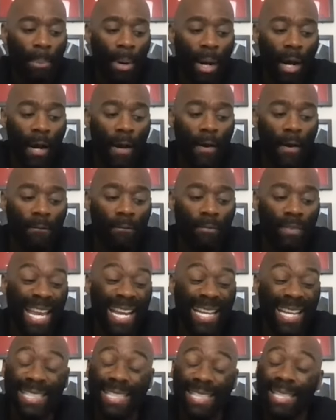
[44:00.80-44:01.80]
But
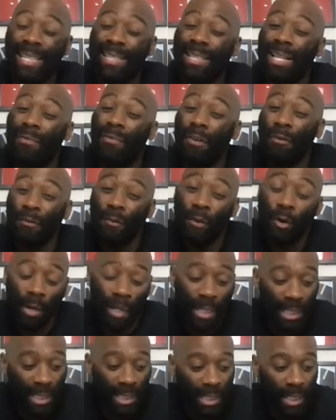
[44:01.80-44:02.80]
they conceded another
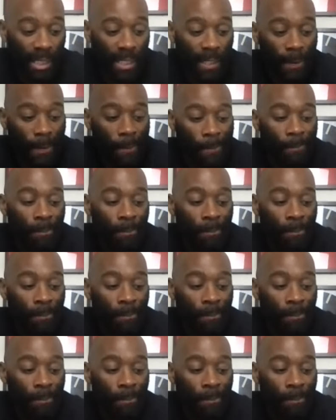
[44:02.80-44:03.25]
four Eastleigh.